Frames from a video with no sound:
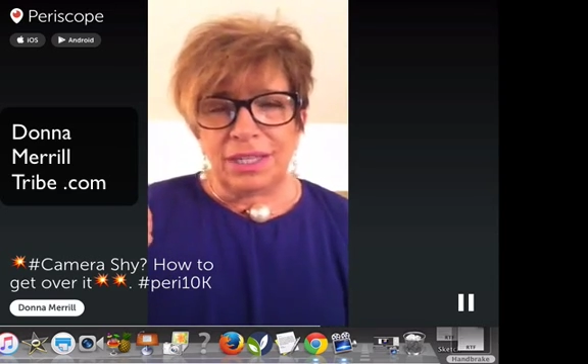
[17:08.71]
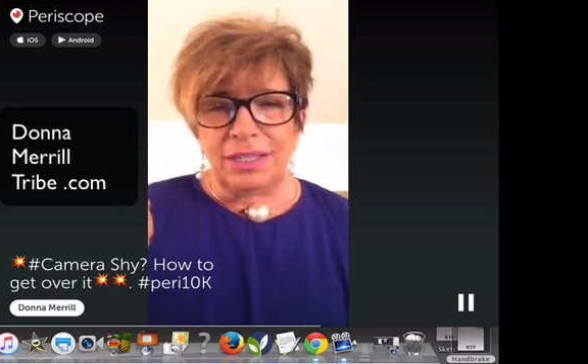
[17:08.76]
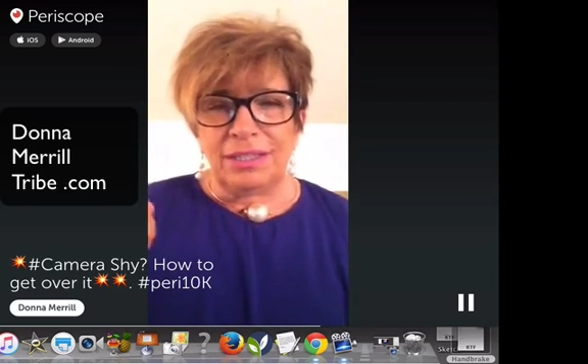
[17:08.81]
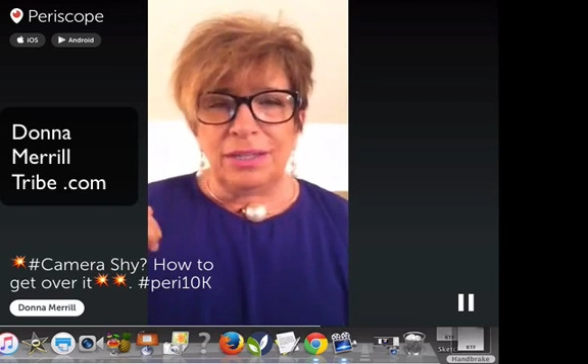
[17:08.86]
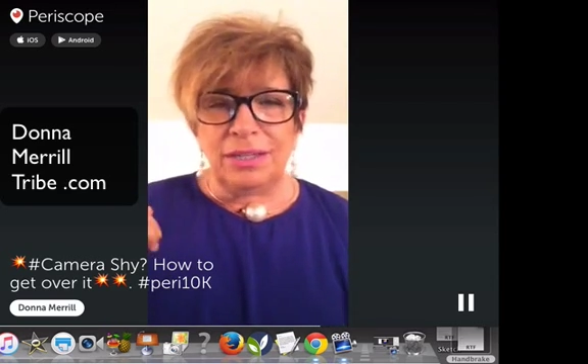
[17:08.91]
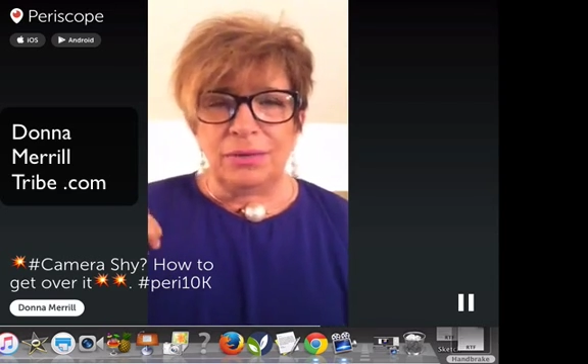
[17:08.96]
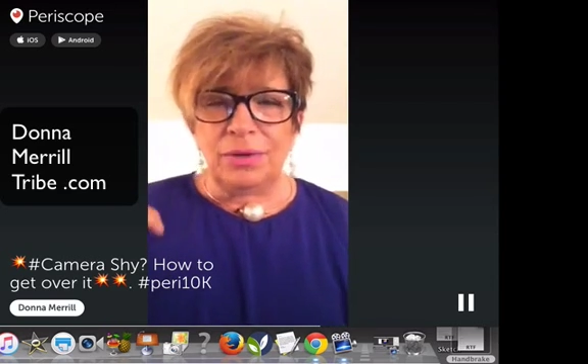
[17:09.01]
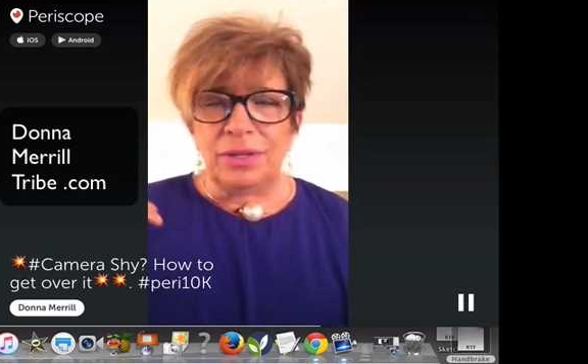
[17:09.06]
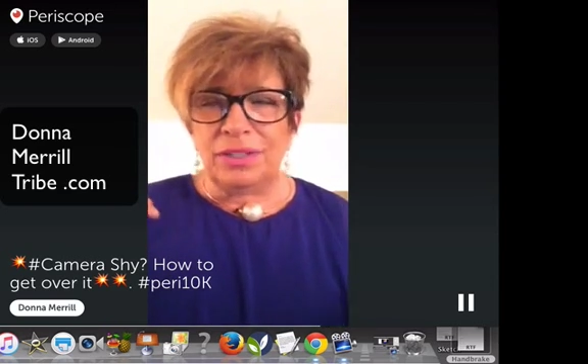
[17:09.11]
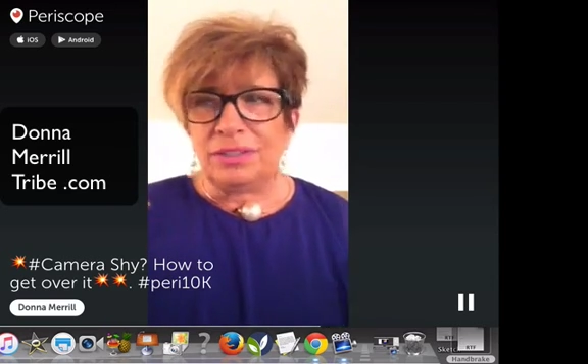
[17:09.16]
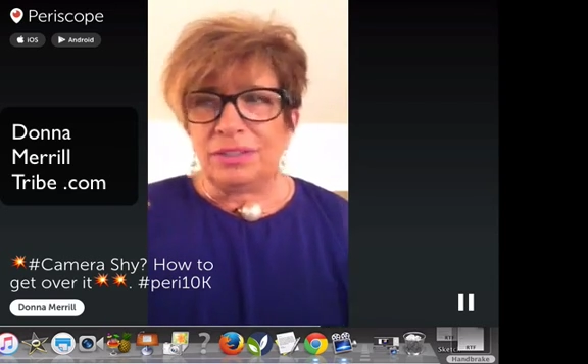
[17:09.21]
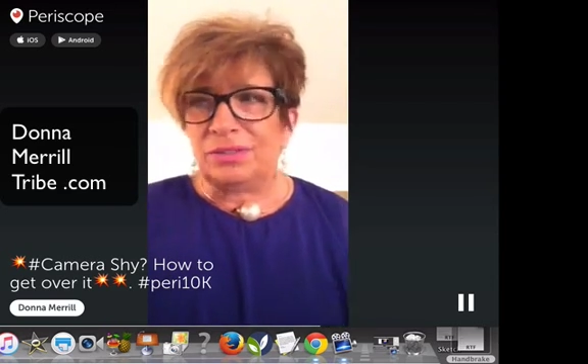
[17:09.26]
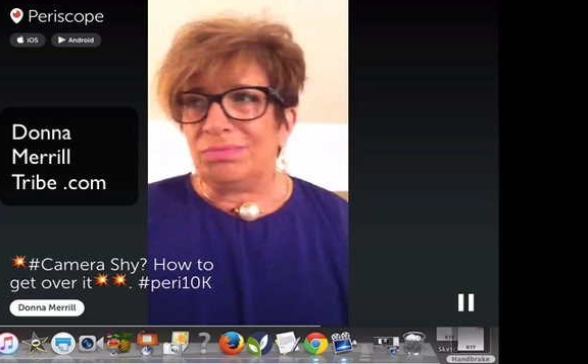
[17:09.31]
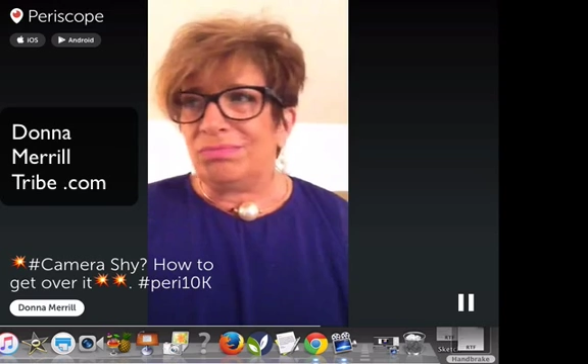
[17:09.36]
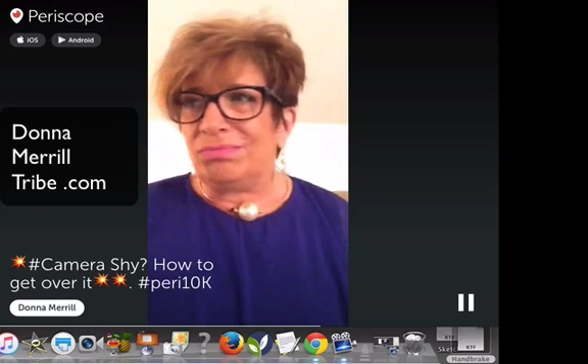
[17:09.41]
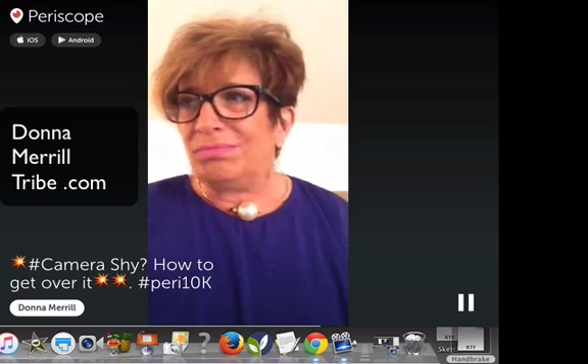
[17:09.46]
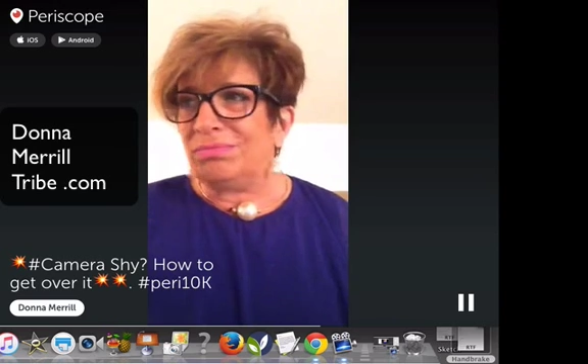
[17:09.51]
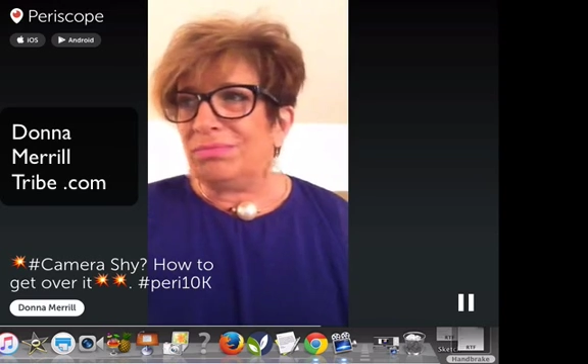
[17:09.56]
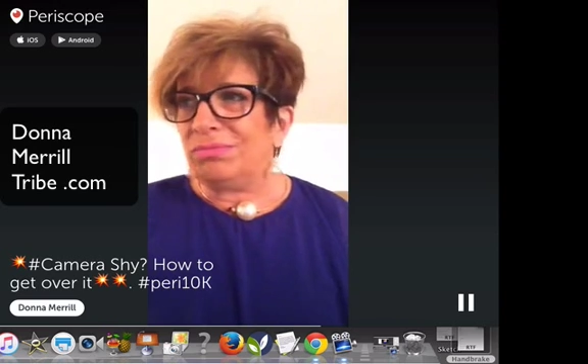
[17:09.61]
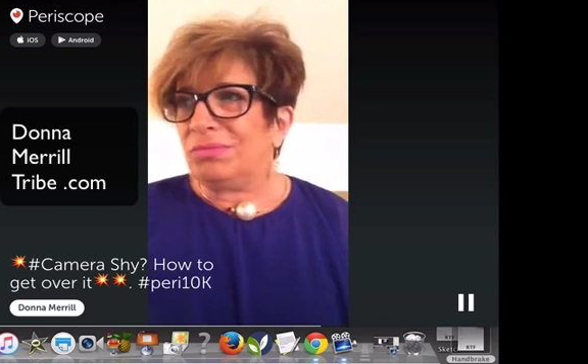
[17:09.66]
I know I,
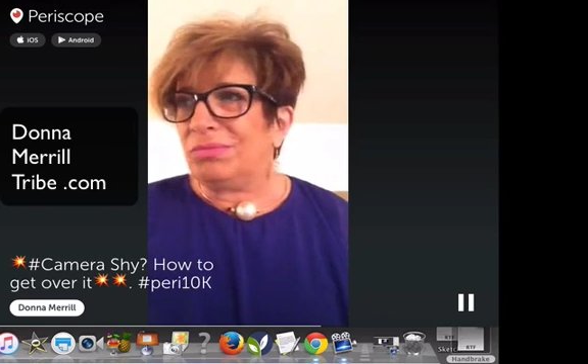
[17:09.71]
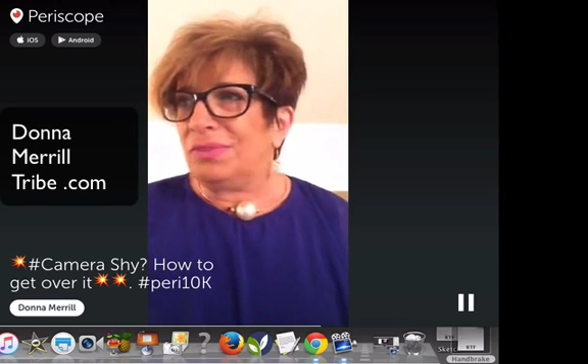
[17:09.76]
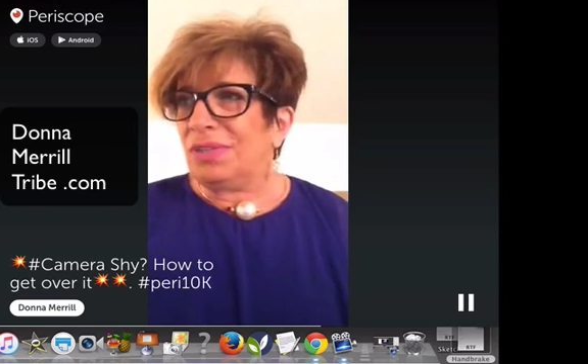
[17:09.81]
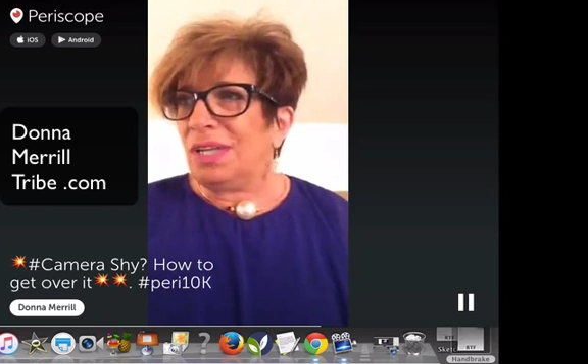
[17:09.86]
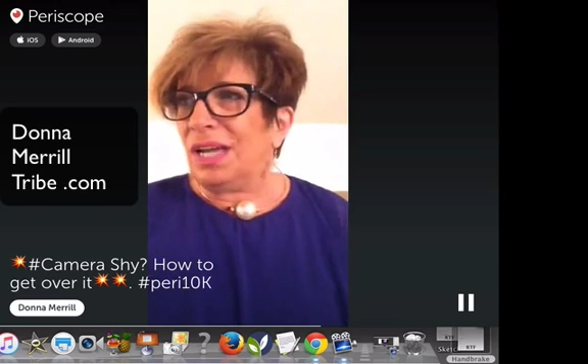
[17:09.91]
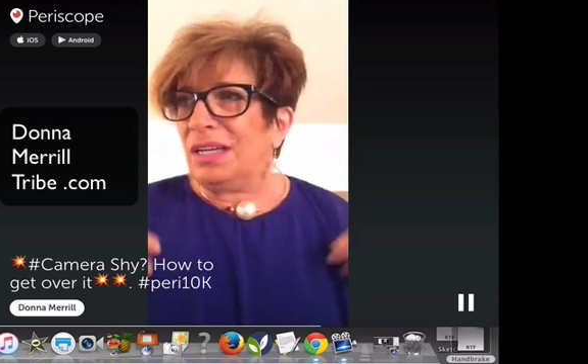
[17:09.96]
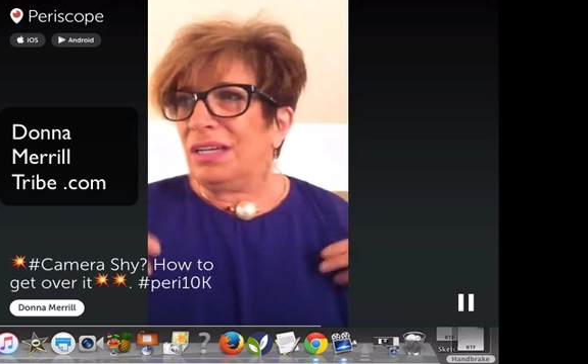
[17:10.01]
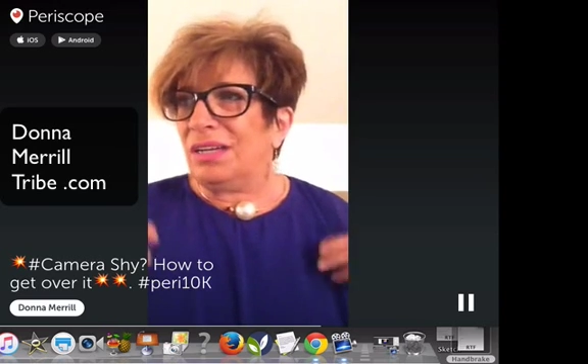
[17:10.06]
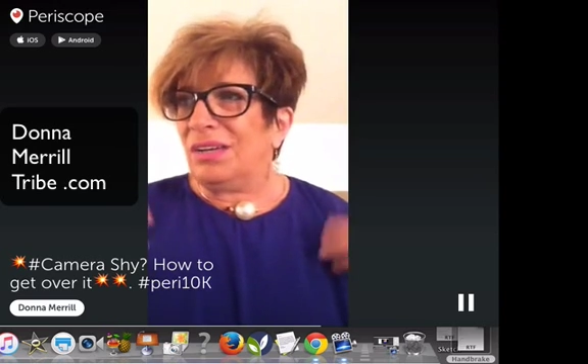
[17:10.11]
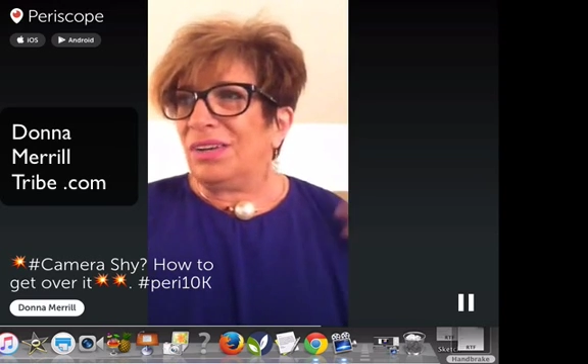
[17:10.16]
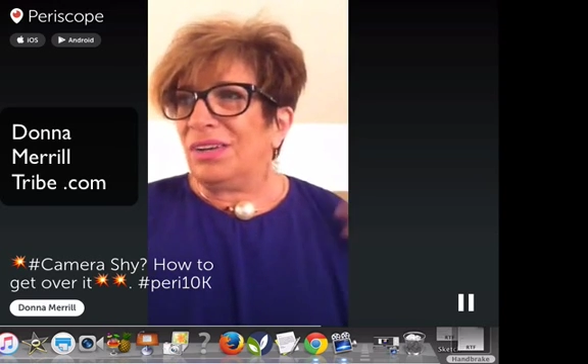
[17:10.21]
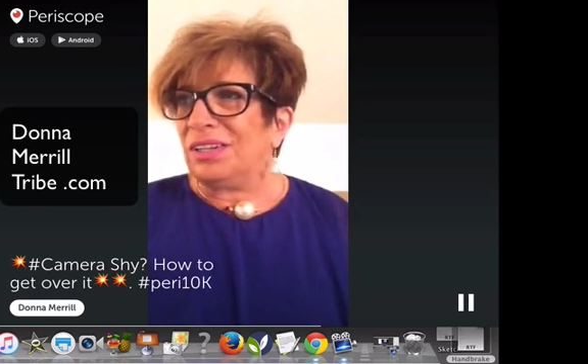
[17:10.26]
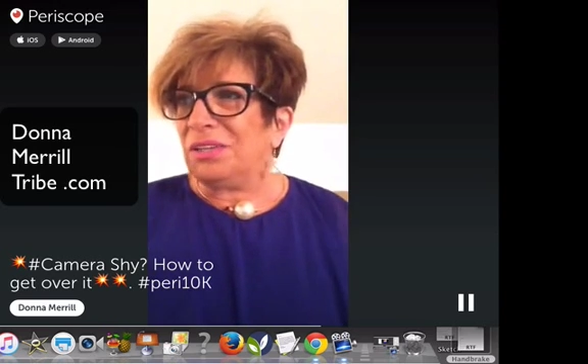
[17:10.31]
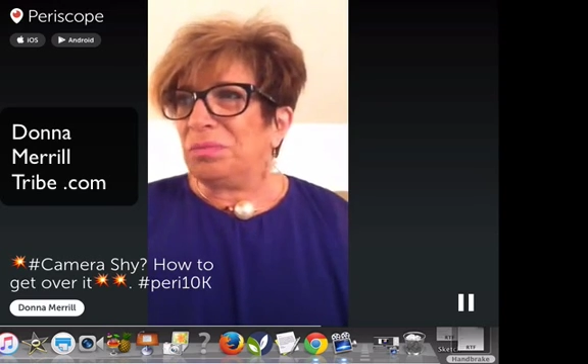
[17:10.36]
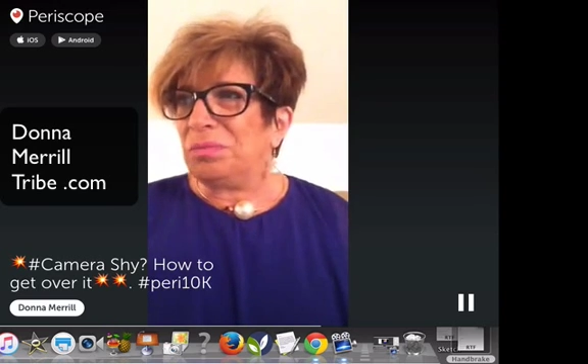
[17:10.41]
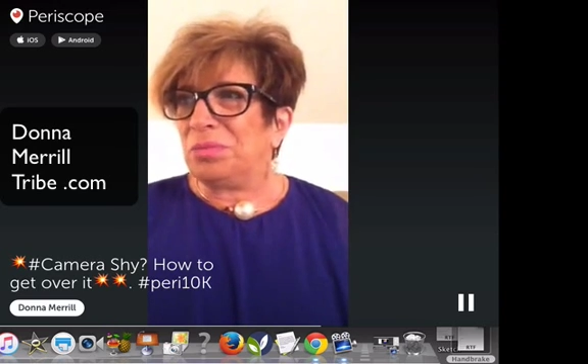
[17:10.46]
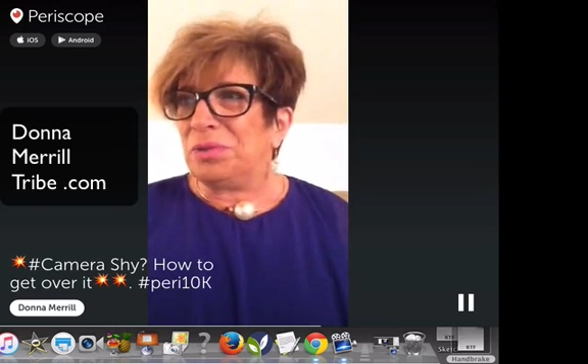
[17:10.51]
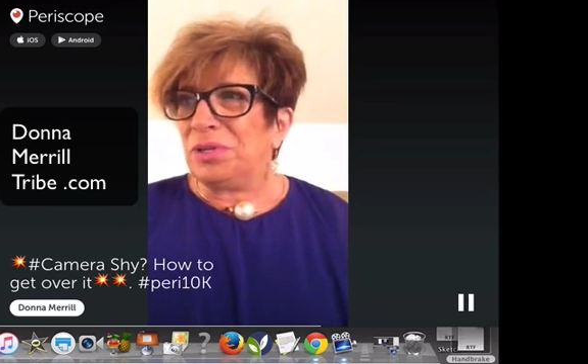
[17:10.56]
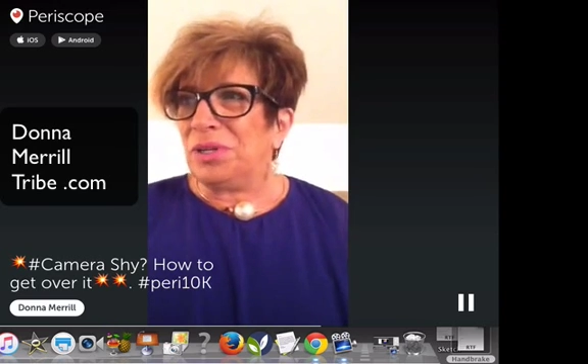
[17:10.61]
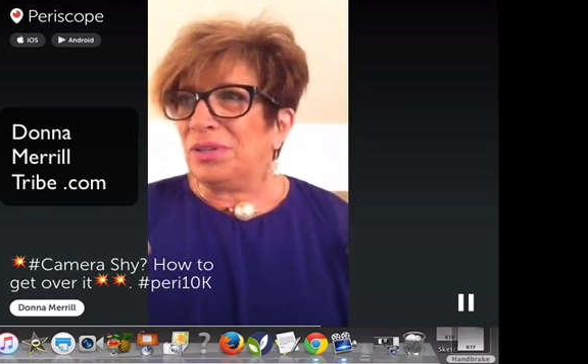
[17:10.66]
I you know I
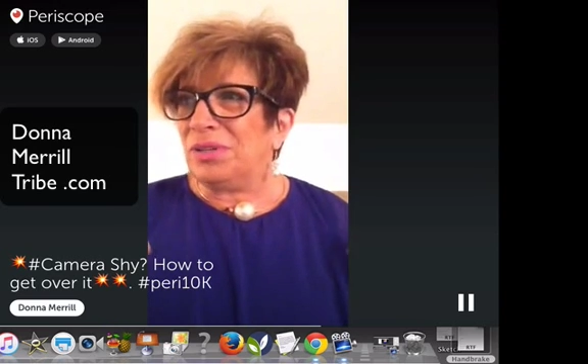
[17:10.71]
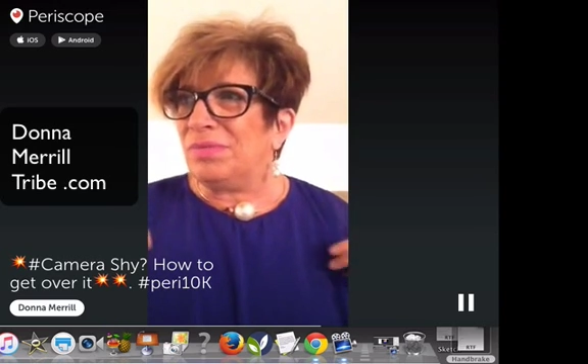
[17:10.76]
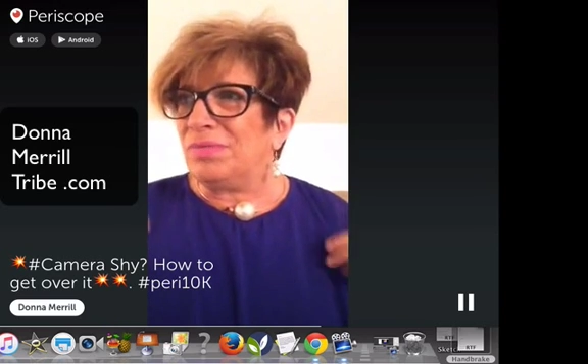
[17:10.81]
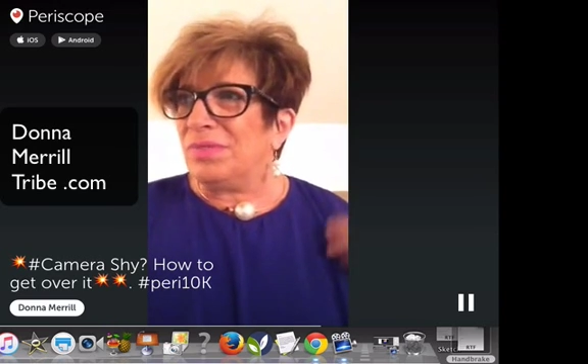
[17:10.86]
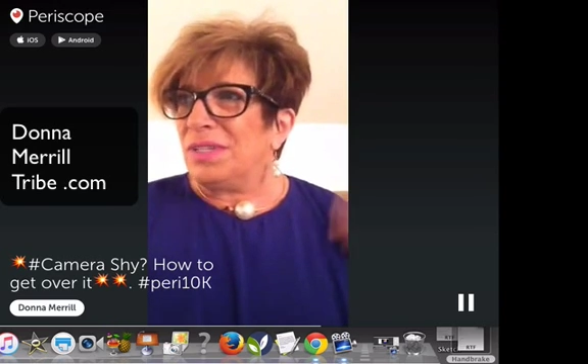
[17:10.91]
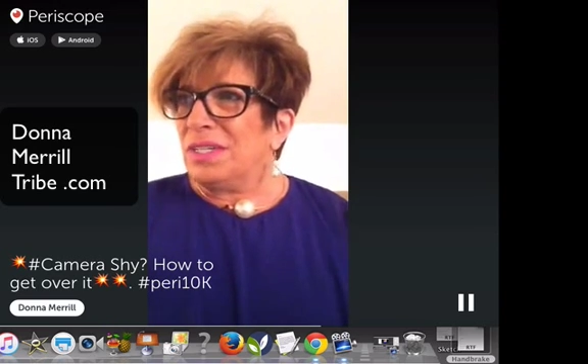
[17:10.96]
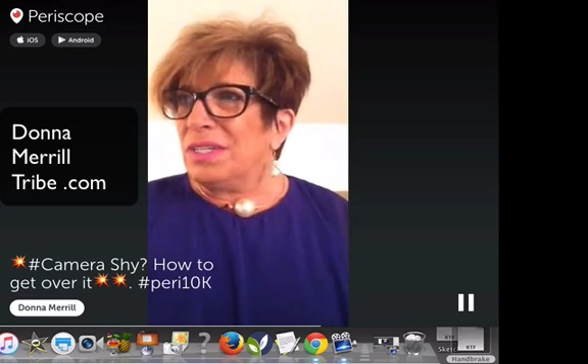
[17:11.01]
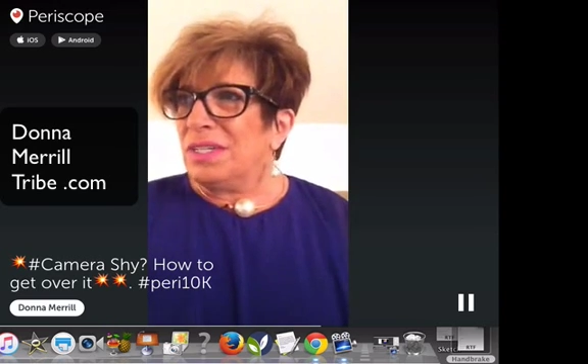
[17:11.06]
could put a,